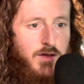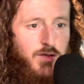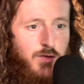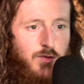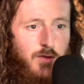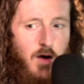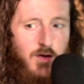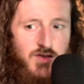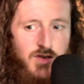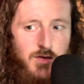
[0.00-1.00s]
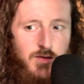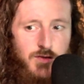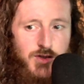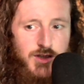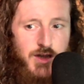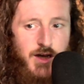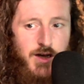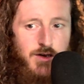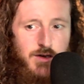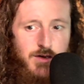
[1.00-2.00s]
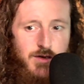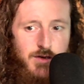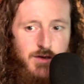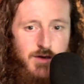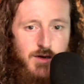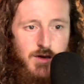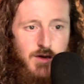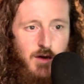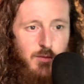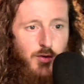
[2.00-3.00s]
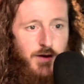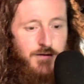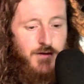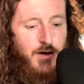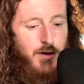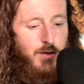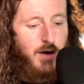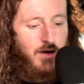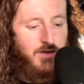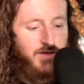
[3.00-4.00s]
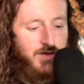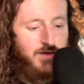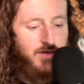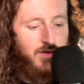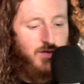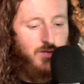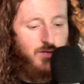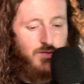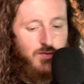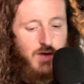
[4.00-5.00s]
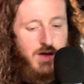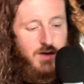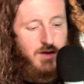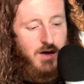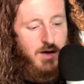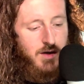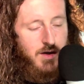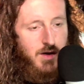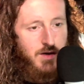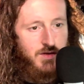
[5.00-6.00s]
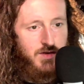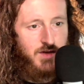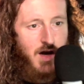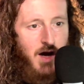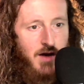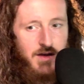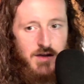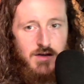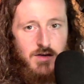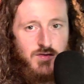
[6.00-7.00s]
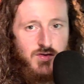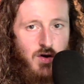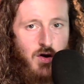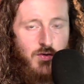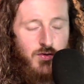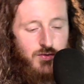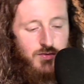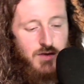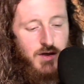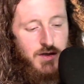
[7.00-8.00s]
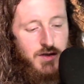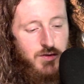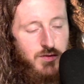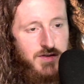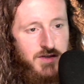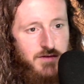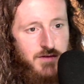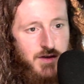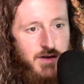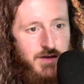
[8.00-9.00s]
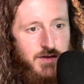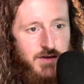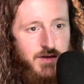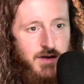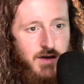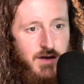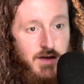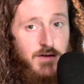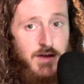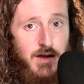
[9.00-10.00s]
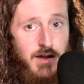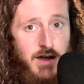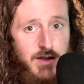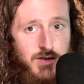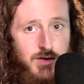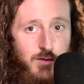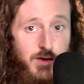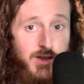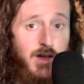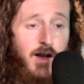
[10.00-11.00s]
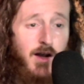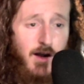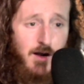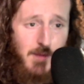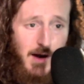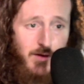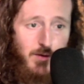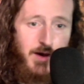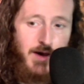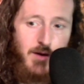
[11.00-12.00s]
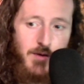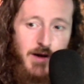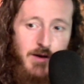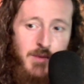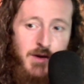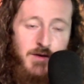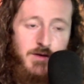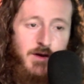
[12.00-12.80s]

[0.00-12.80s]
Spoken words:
to also share a brief note. I was listening to this Ani Osaru, and he was giving a lecture, which, by the way, I recommend